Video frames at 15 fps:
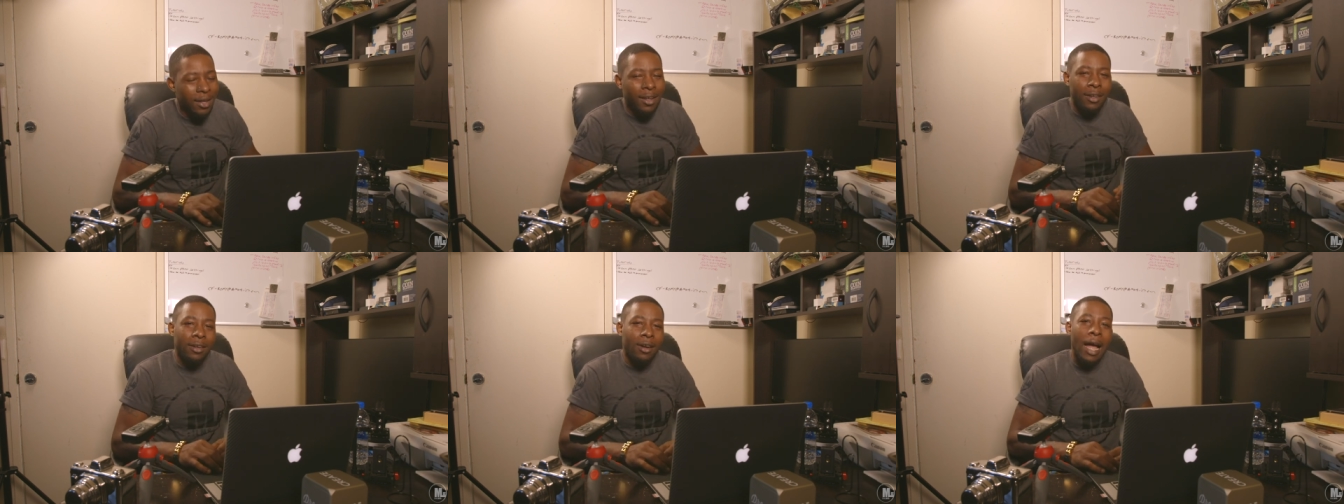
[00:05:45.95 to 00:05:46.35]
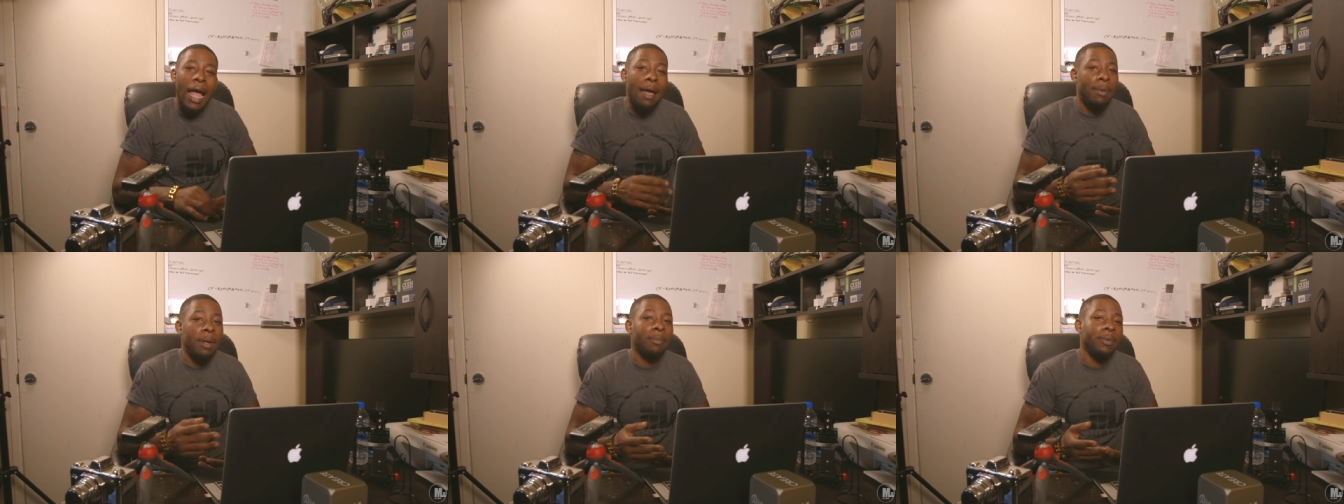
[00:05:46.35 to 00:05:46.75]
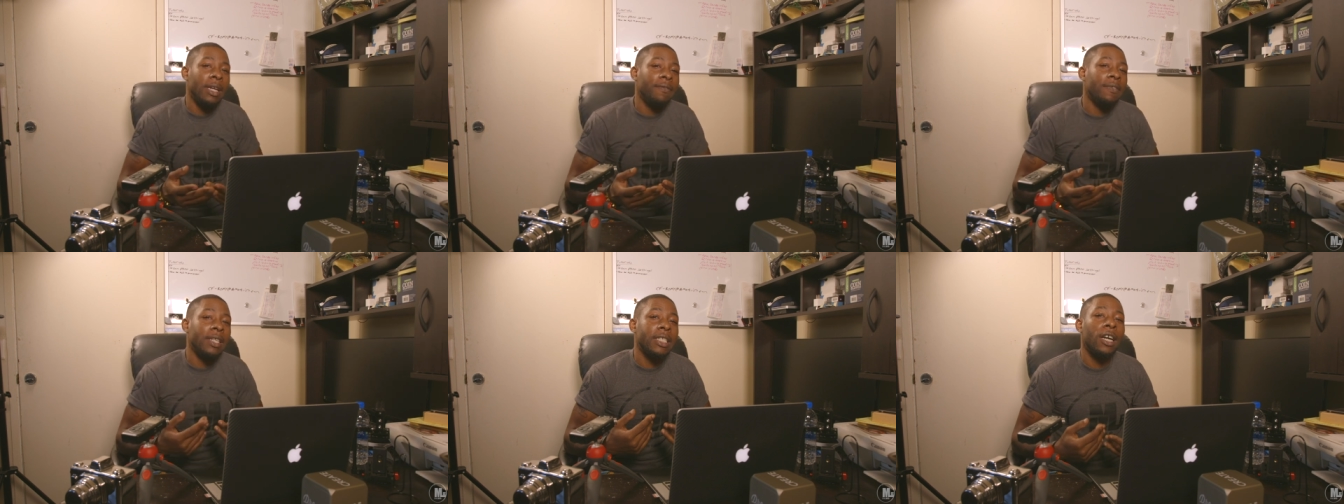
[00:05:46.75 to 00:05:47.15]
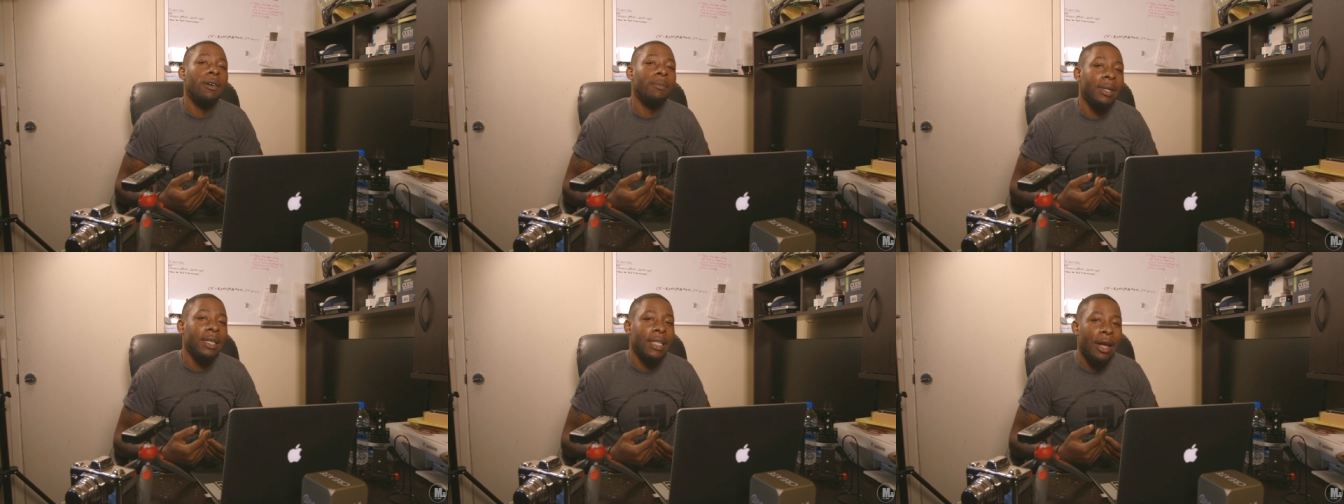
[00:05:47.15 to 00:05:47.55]
You know, I had people even tell
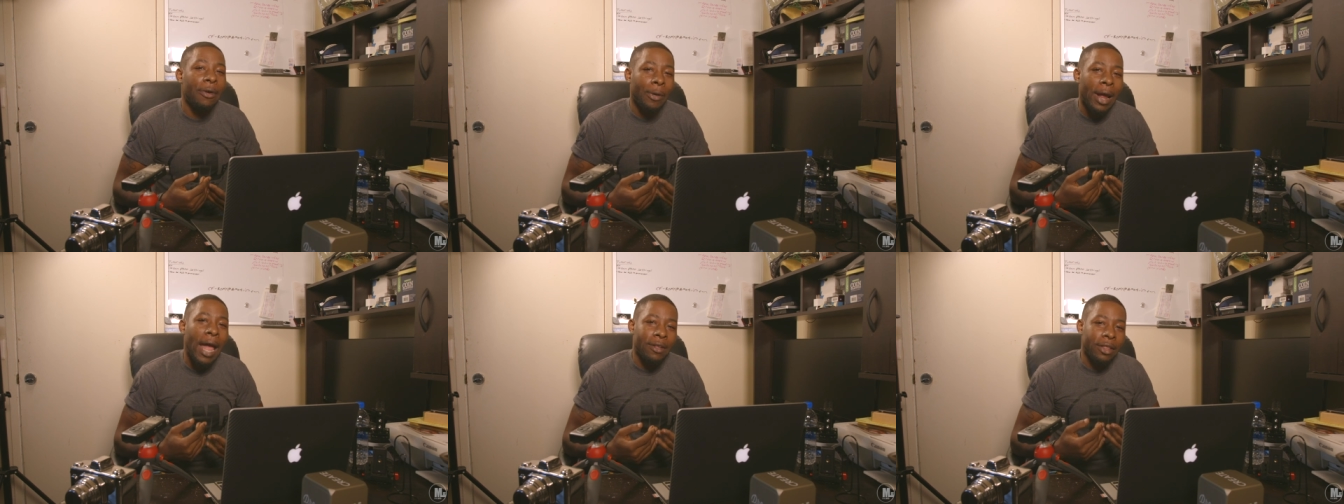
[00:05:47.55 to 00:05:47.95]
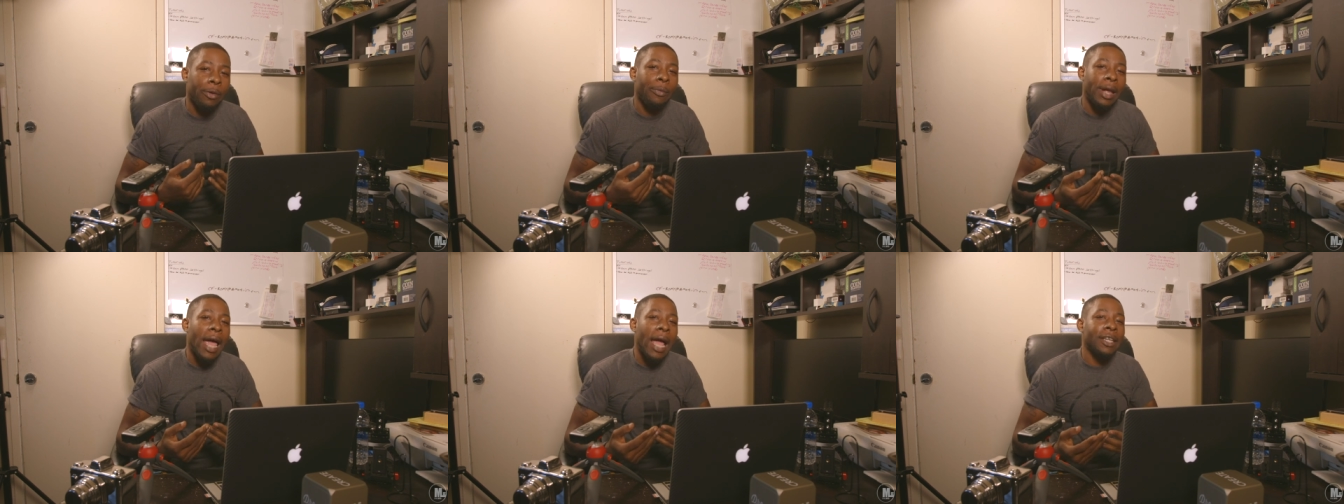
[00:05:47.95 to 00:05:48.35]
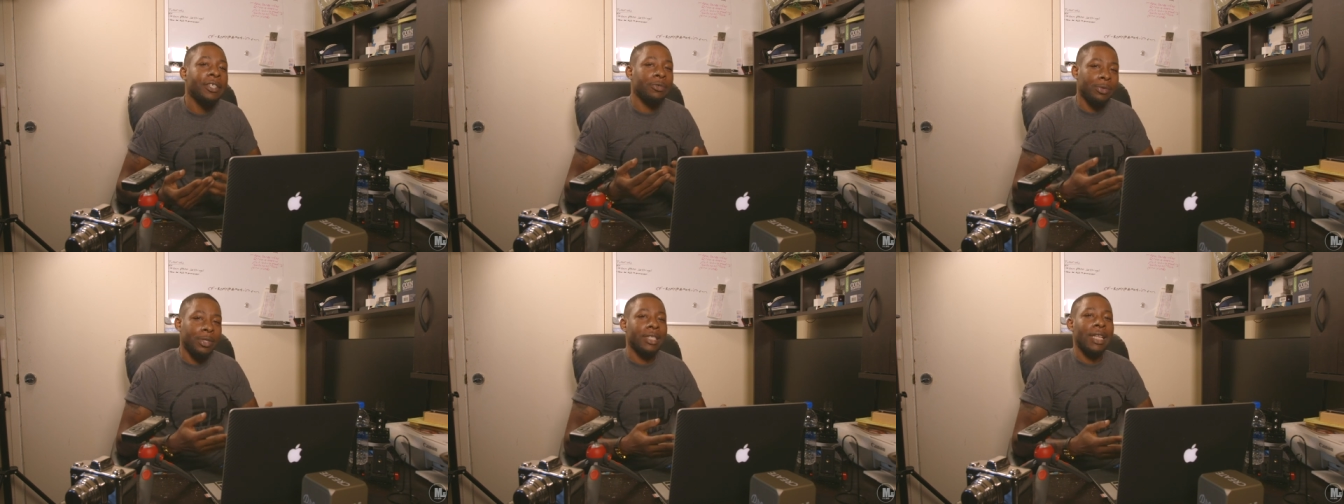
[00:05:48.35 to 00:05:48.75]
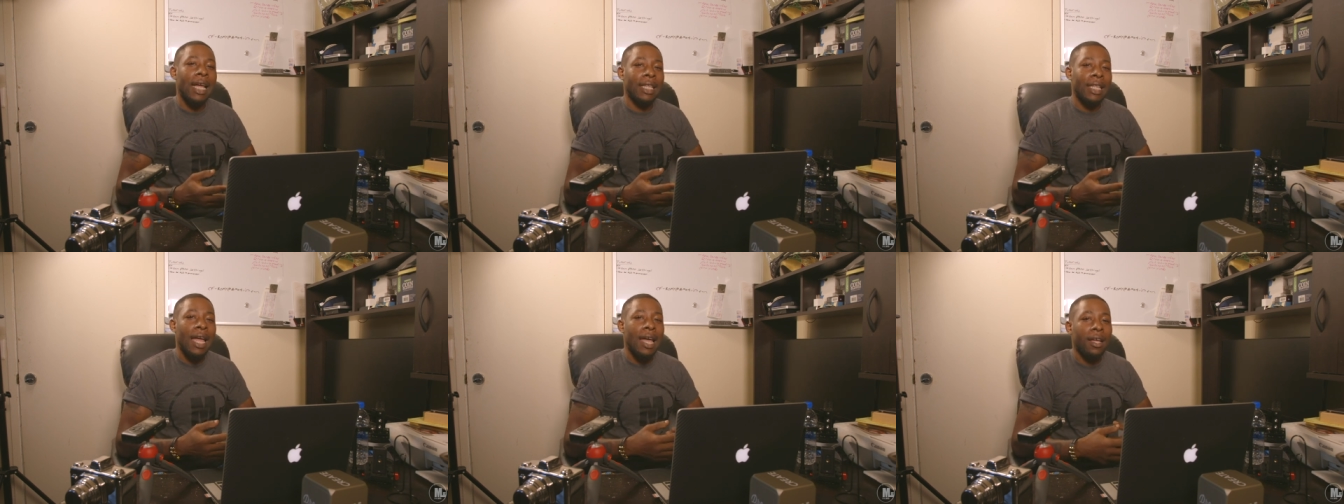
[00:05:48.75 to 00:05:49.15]
me their, re their reaction was
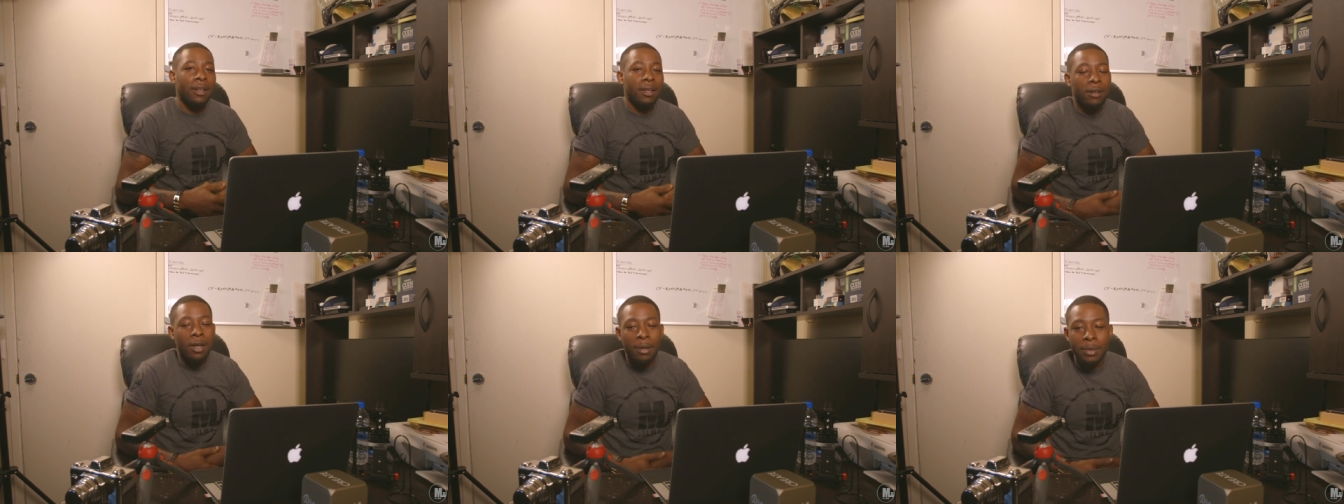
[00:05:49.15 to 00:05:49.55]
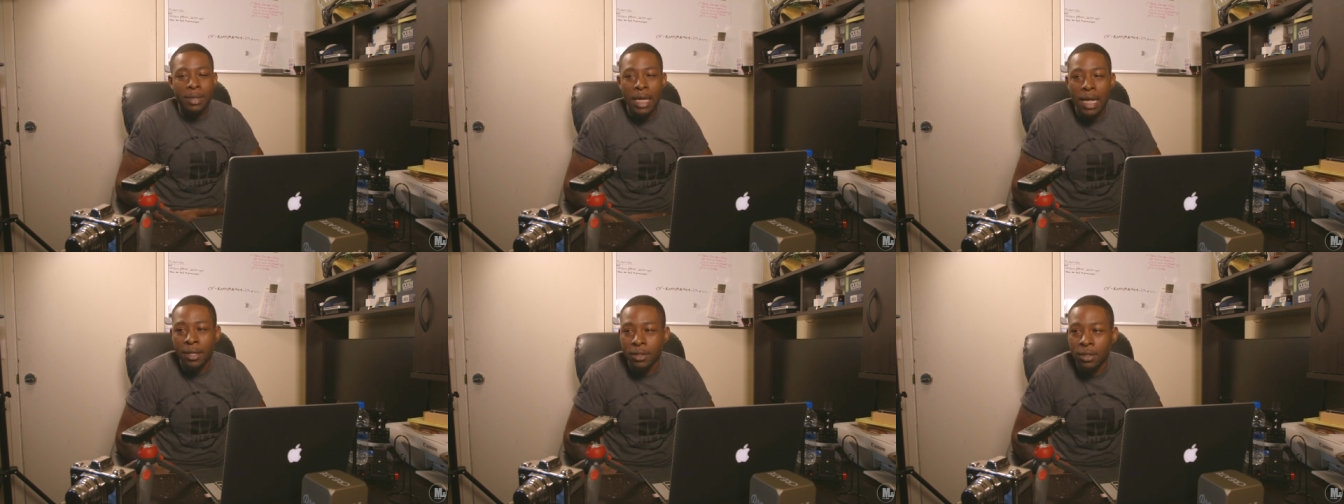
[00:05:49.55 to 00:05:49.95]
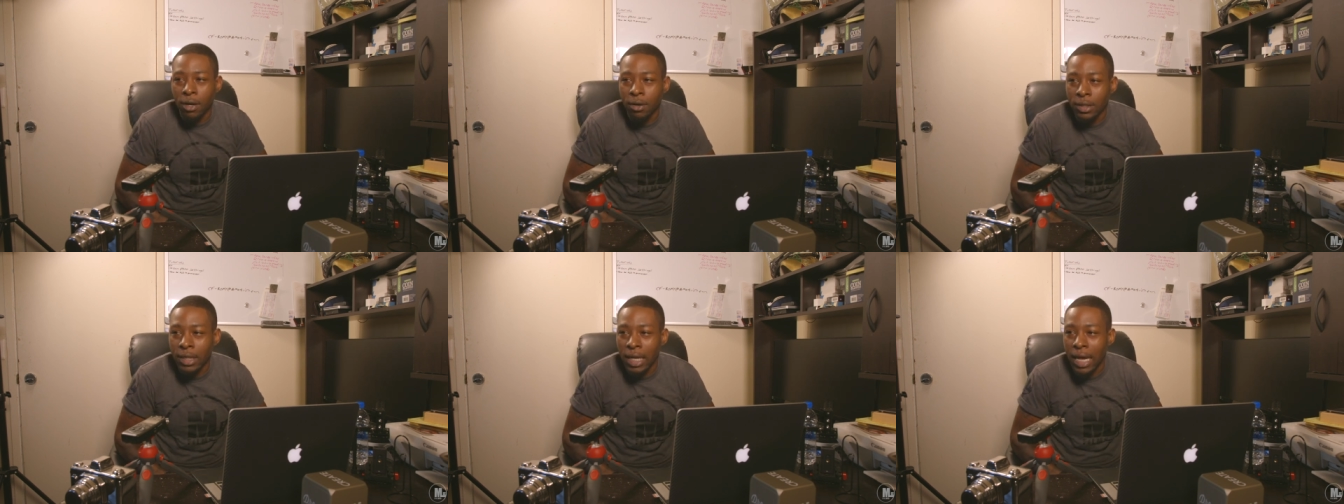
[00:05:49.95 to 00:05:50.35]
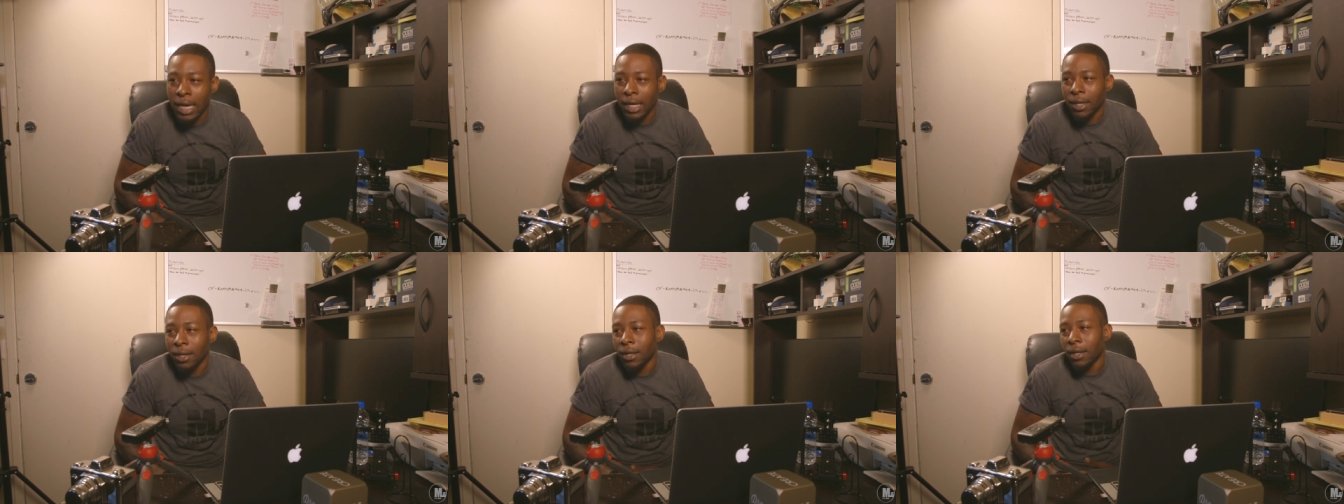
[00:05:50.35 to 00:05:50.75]
like that. You know what I'm saying? So it's
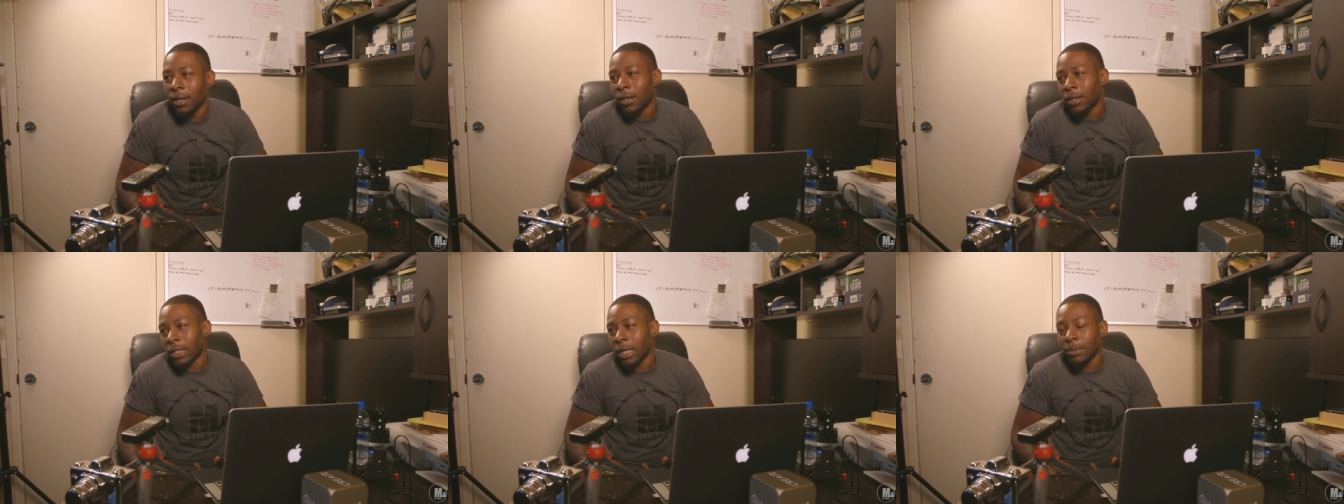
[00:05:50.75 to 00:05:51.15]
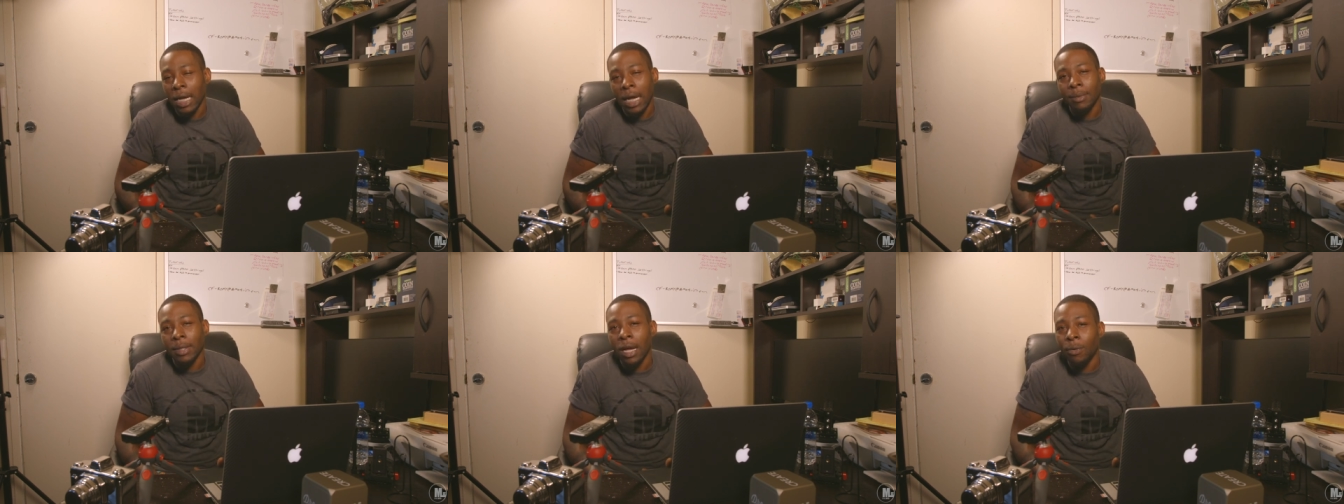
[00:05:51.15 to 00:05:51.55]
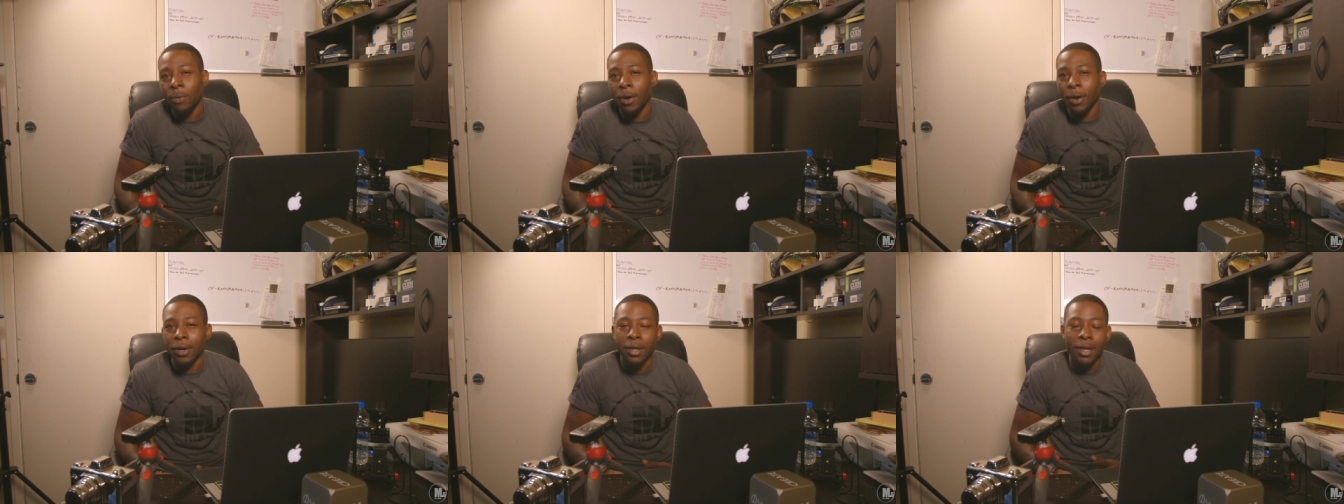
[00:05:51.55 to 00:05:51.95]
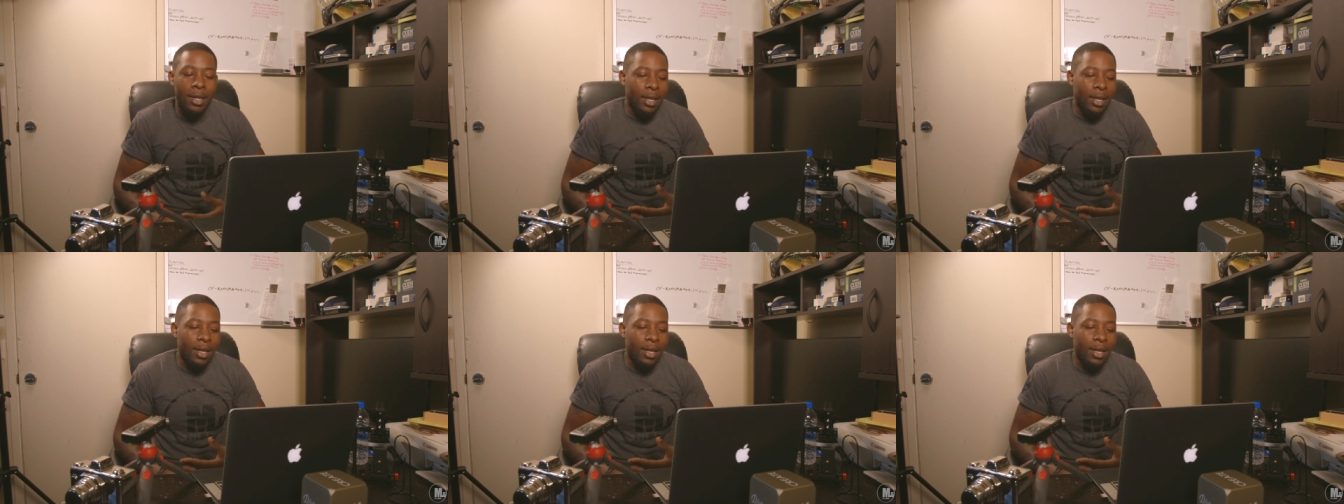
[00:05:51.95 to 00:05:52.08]
like sometimes that work.